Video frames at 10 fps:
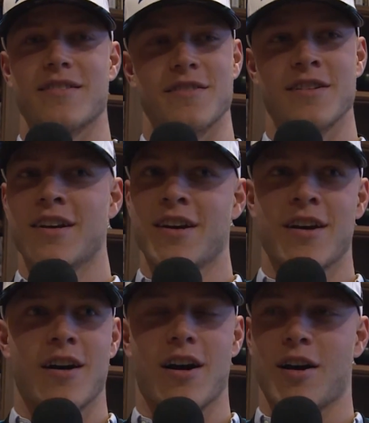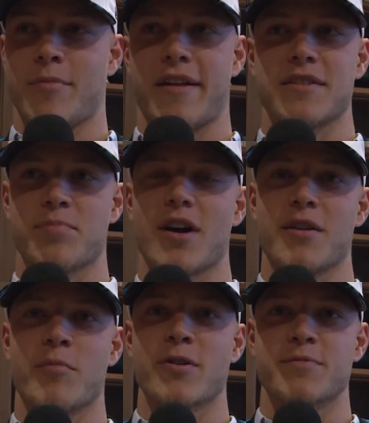And, man, that's
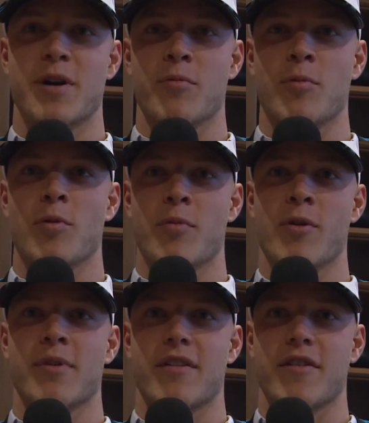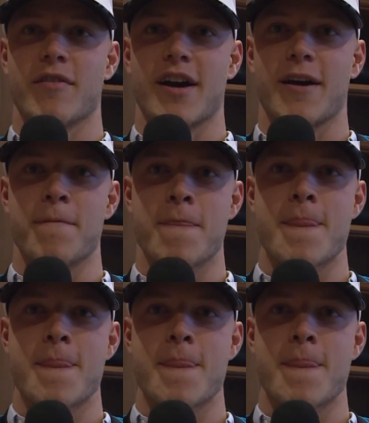probably the most memorable moment I've ever had.